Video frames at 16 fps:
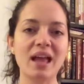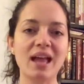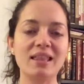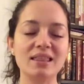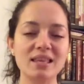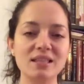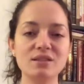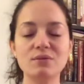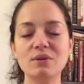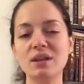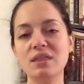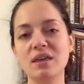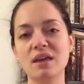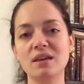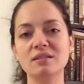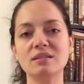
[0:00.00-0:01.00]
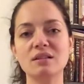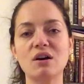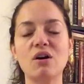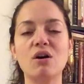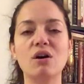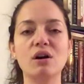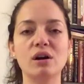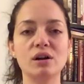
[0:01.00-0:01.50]
And these three things
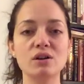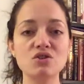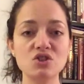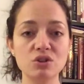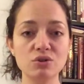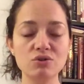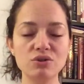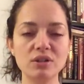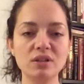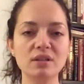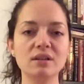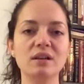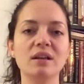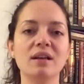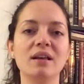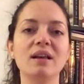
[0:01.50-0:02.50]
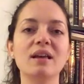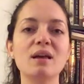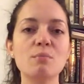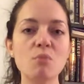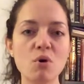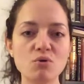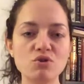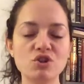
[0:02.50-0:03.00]
are children,
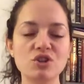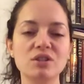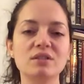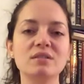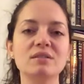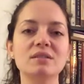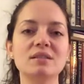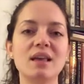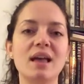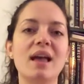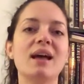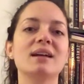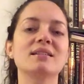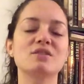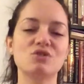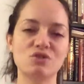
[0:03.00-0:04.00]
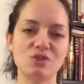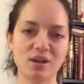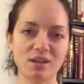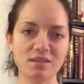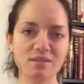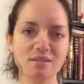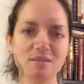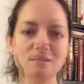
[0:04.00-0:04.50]
emotions, and
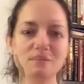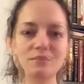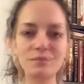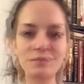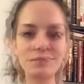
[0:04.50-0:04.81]
strengths.